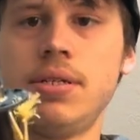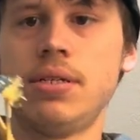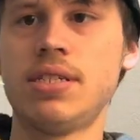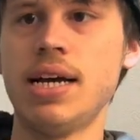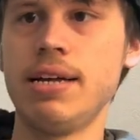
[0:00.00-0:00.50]

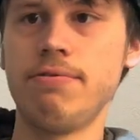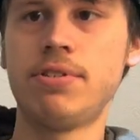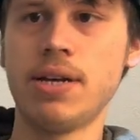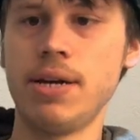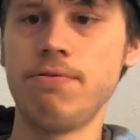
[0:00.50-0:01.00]

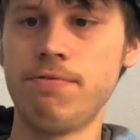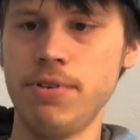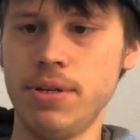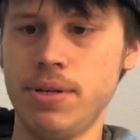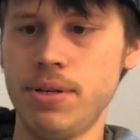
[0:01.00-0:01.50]
tight
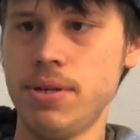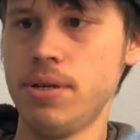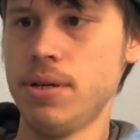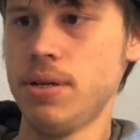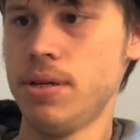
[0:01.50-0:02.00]
fit.
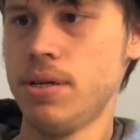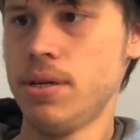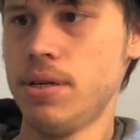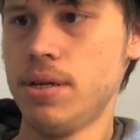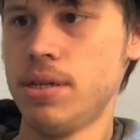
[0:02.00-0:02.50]

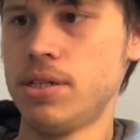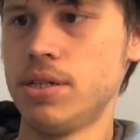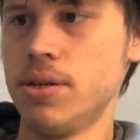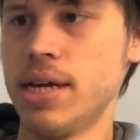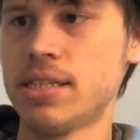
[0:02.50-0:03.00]

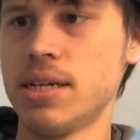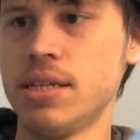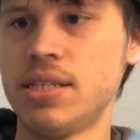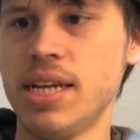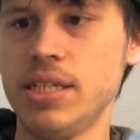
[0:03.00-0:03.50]
So that's gonna
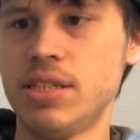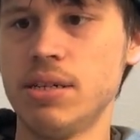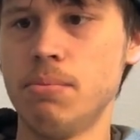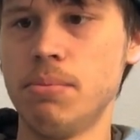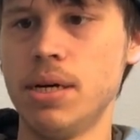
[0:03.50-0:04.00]
take
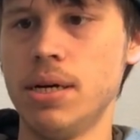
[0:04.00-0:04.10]
some